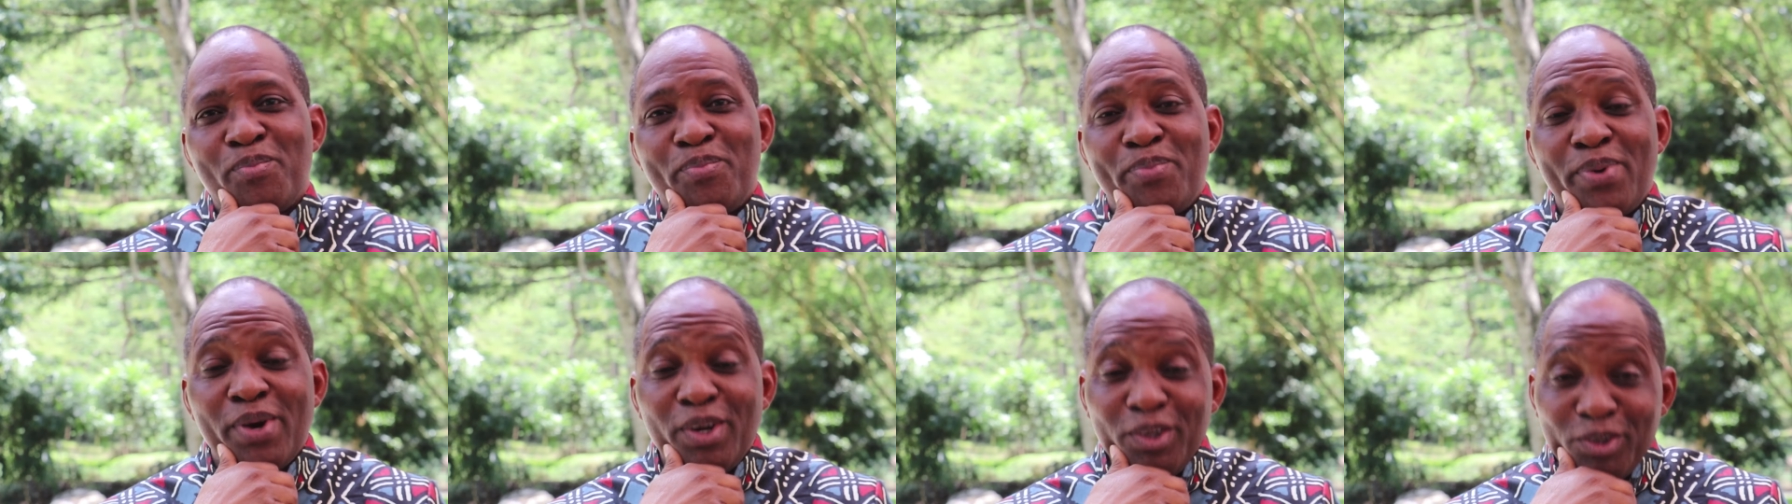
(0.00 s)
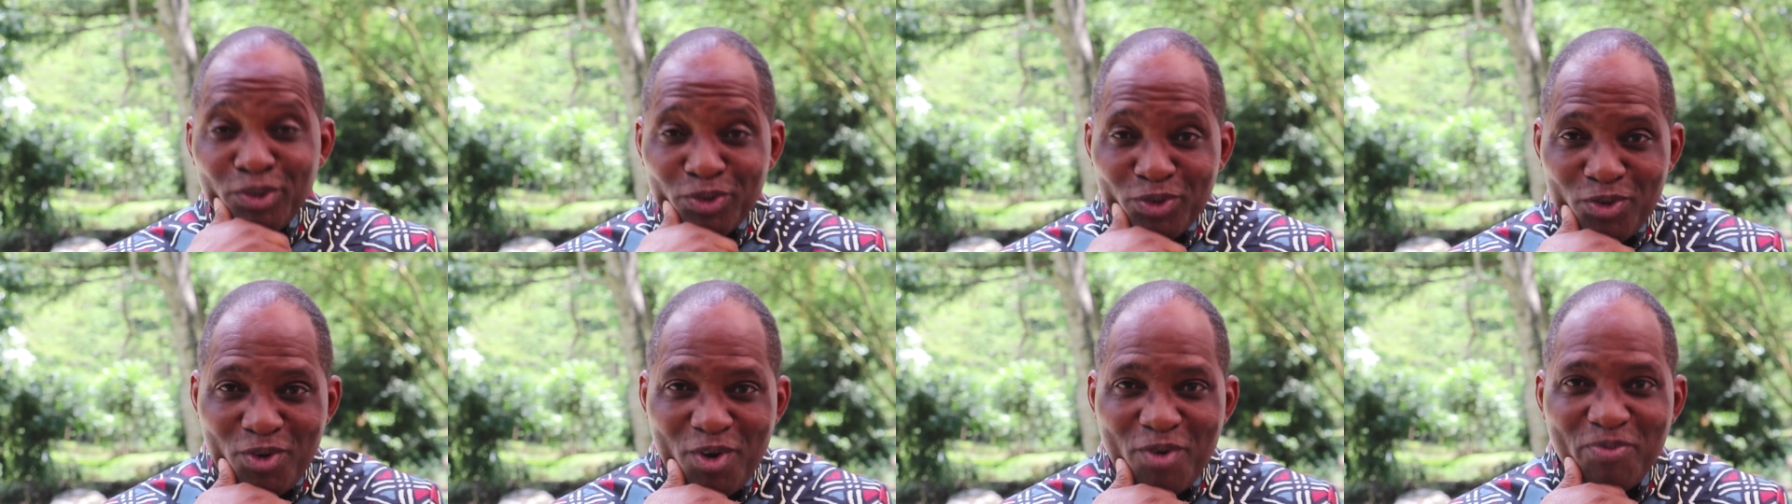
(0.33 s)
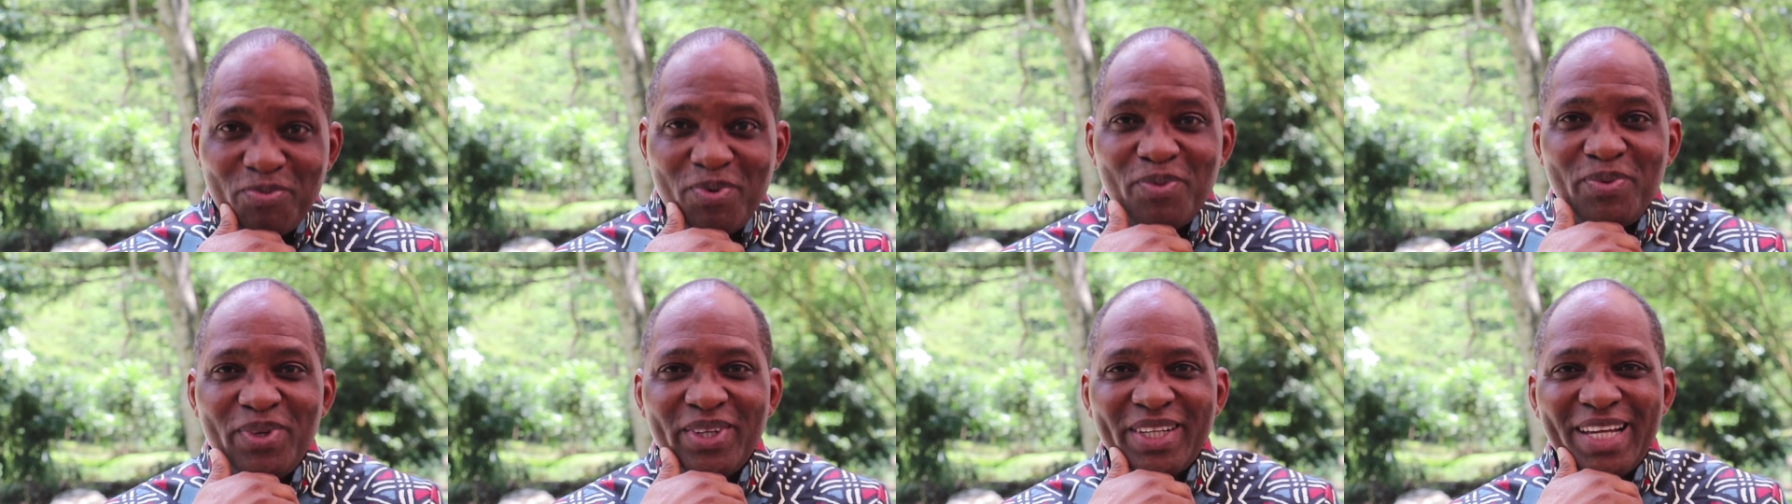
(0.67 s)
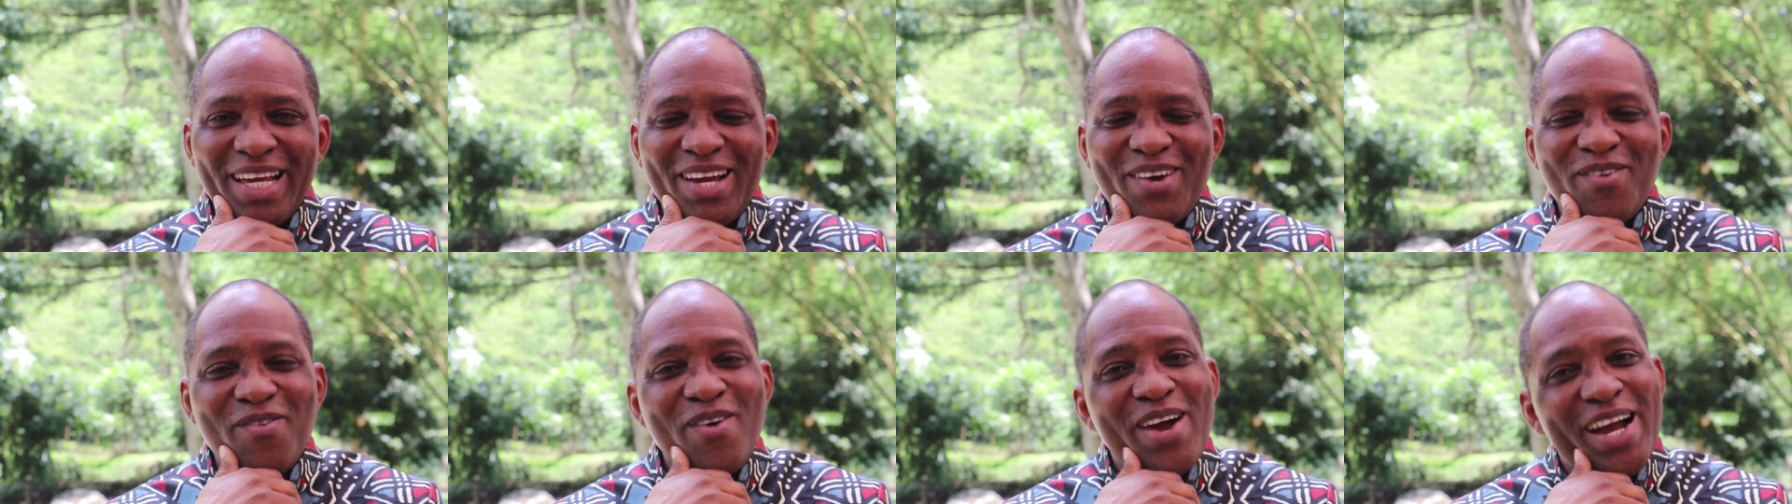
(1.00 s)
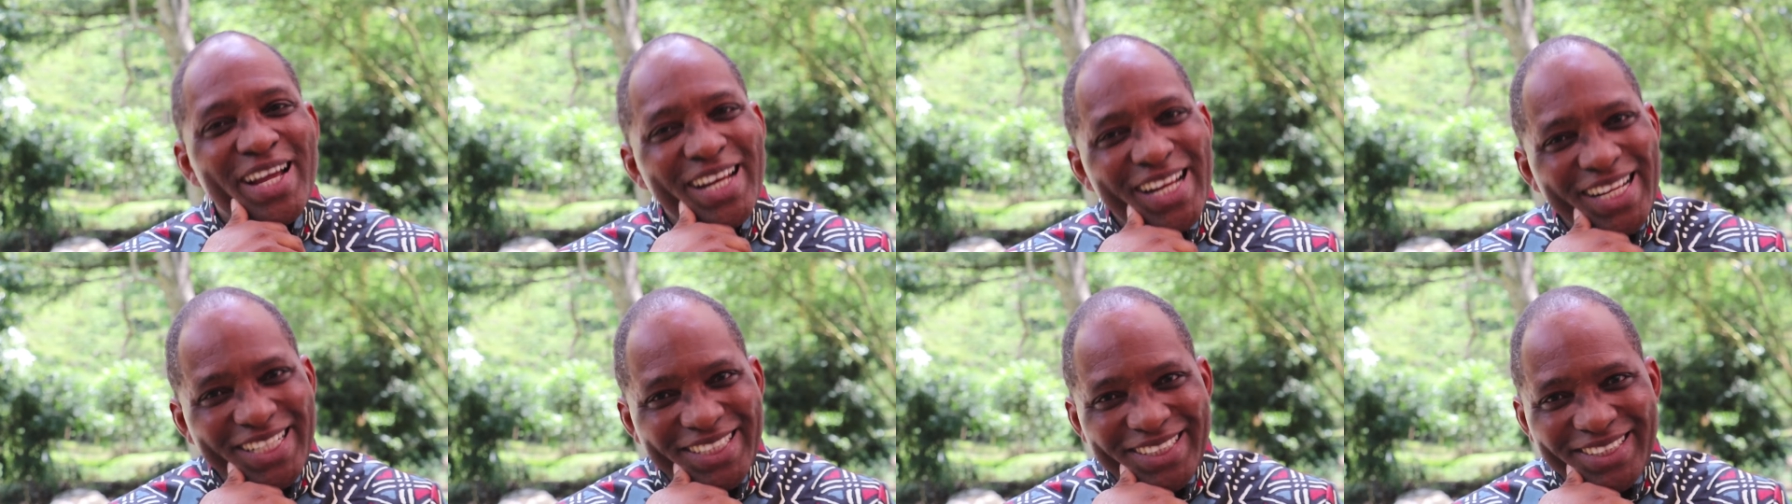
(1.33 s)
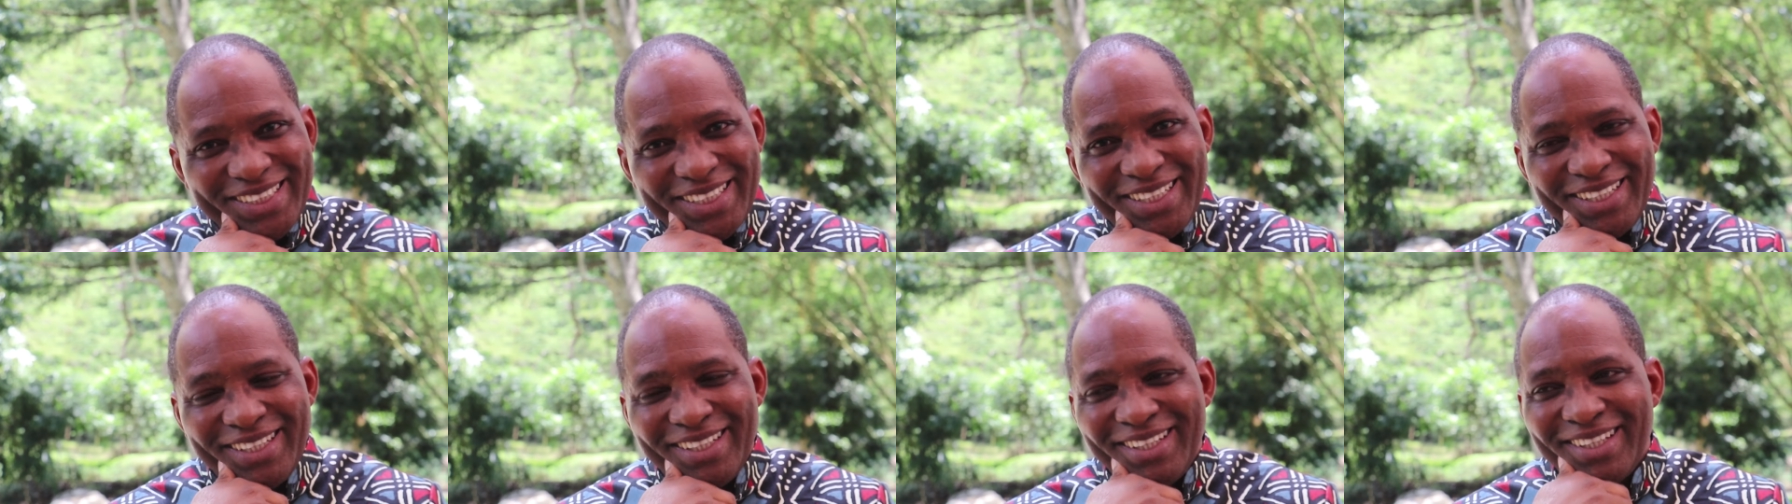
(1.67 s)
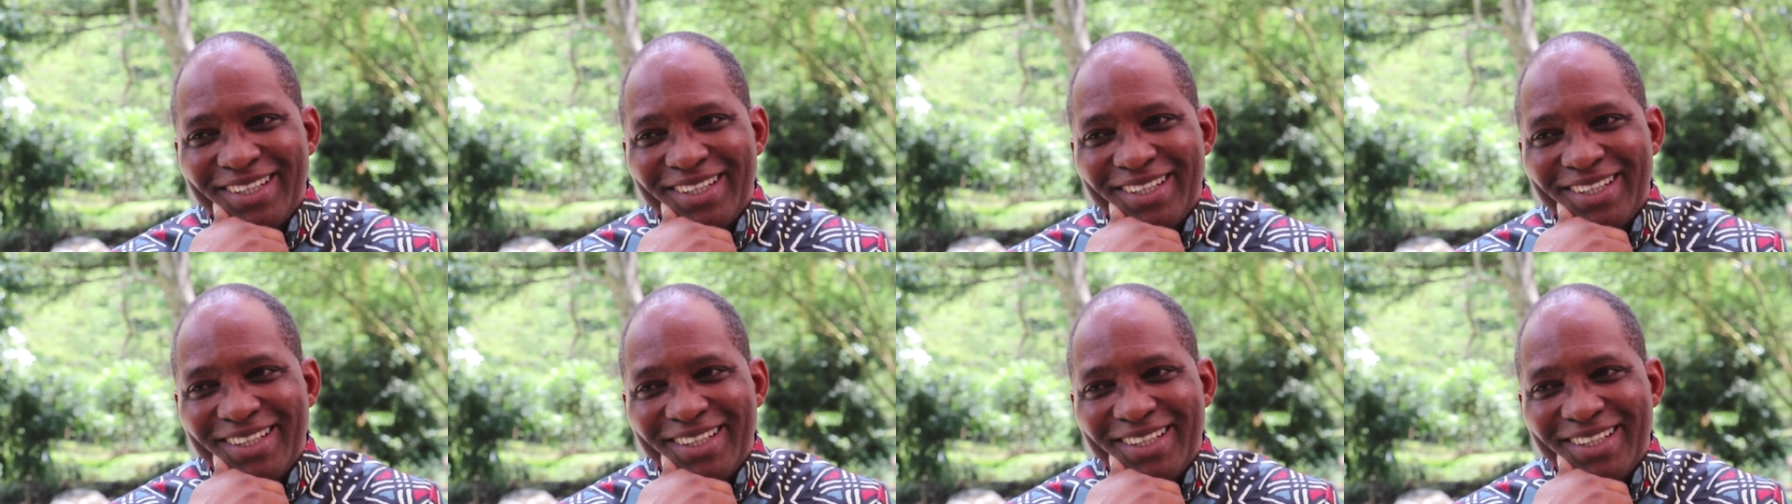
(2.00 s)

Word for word: Braun's of Public Health, what can I say?